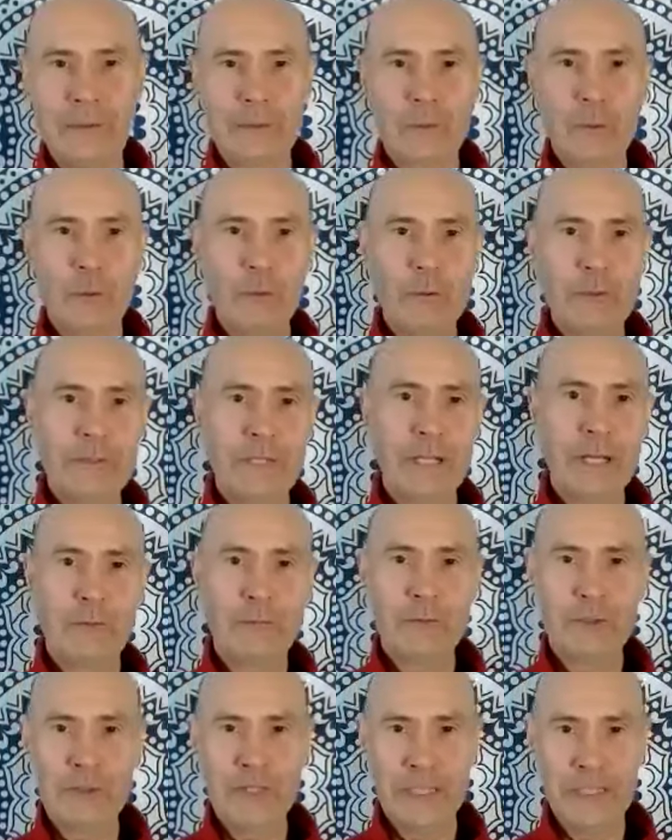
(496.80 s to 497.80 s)
call
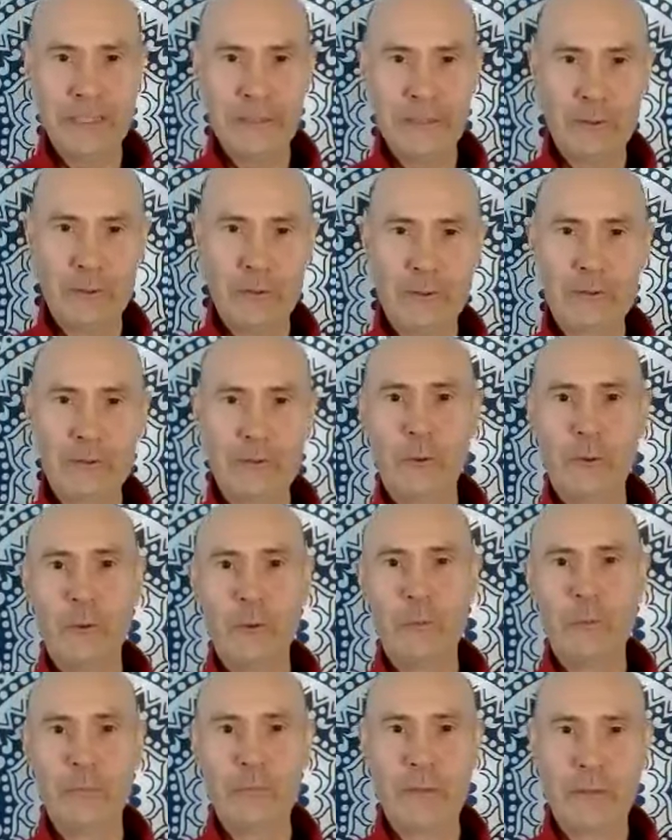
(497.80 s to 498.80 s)
yourself Jesus
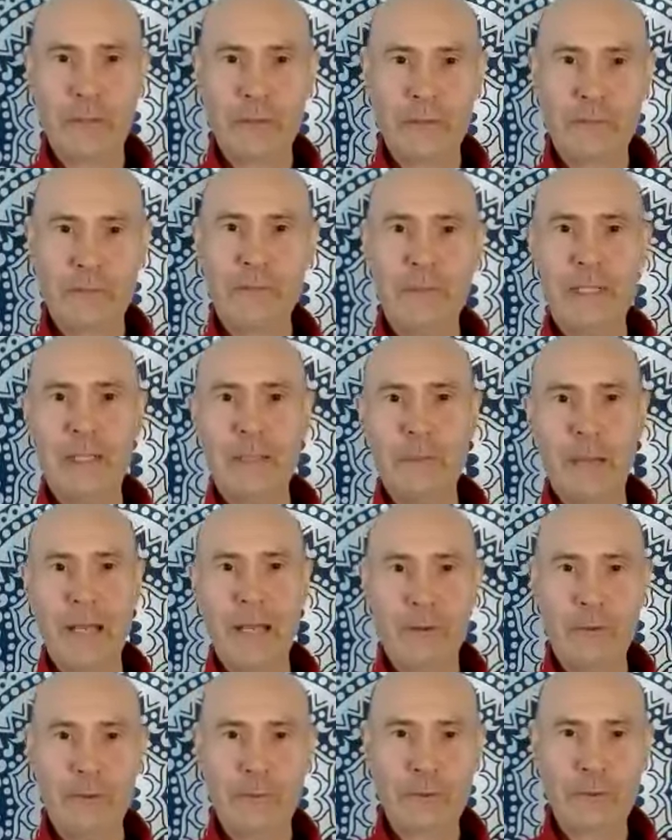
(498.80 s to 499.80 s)
or a
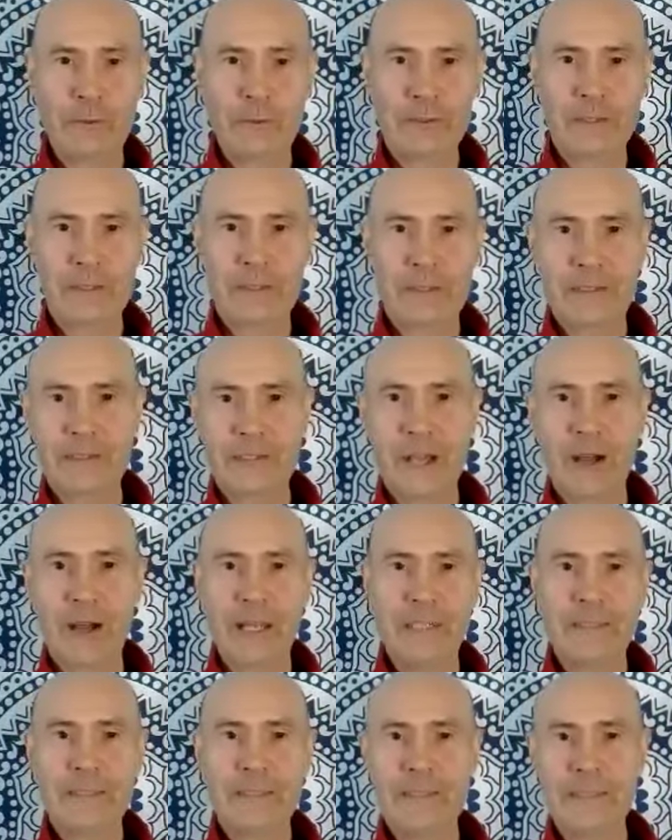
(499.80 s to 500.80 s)
female
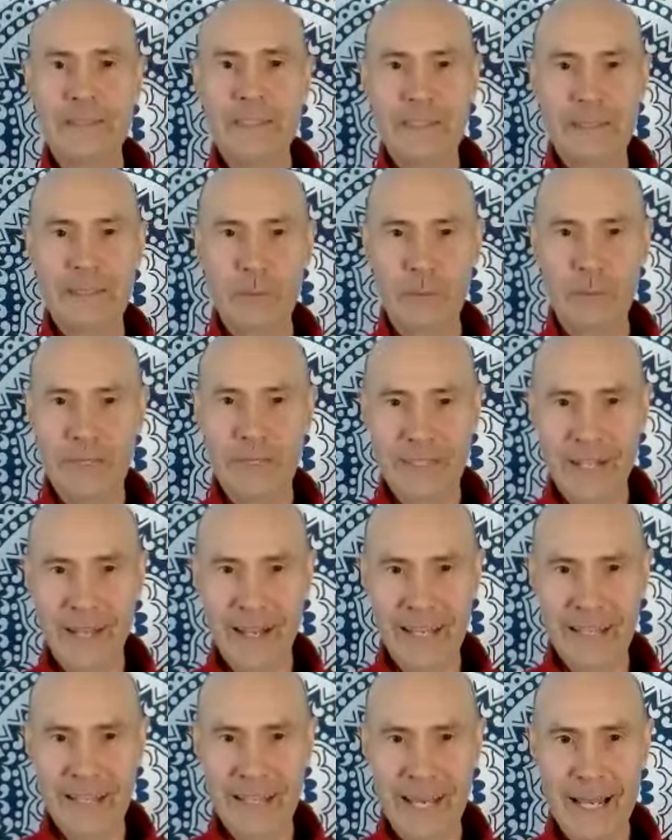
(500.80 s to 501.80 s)
deity, something
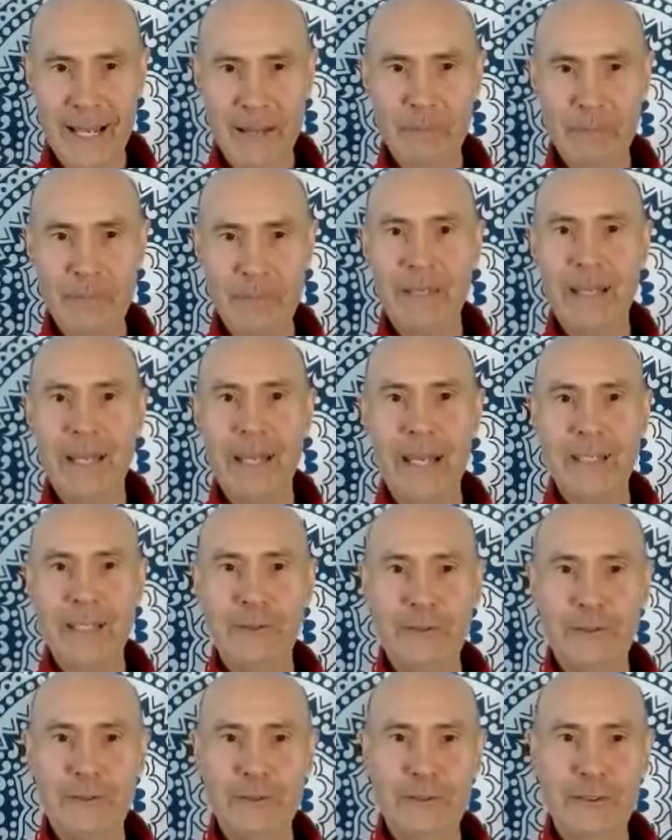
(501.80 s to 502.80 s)
like that,
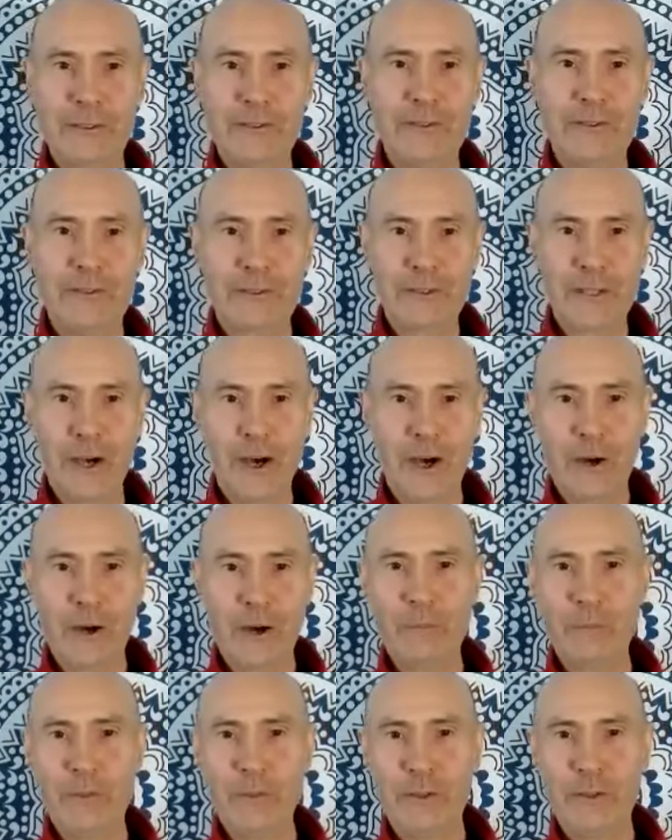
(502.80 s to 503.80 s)
and you can
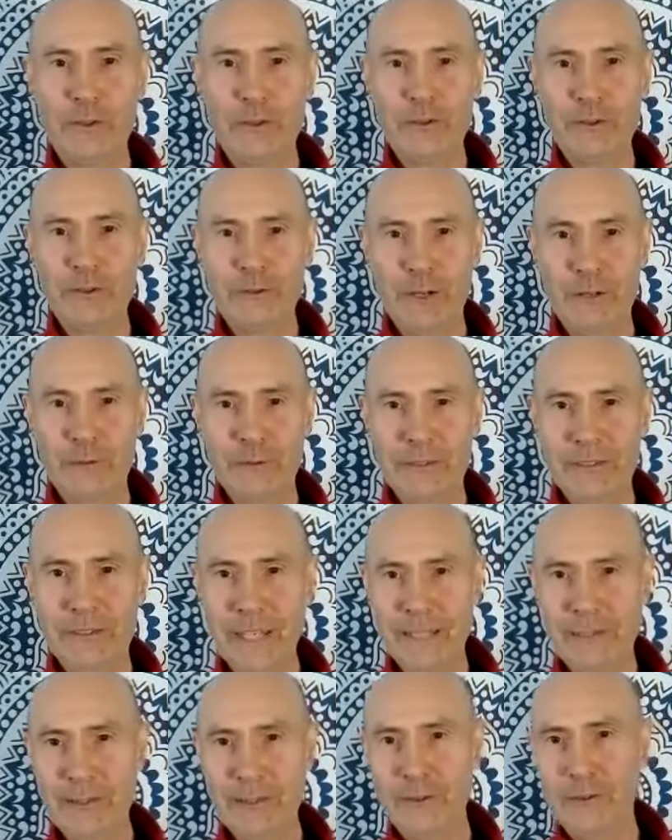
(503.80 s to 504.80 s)
start your own
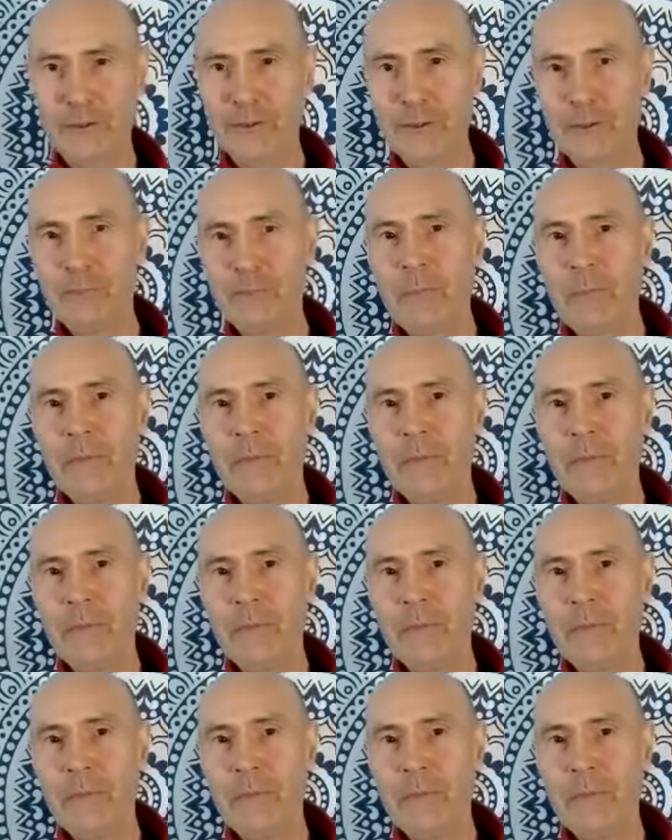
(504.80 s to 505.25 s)
sessions.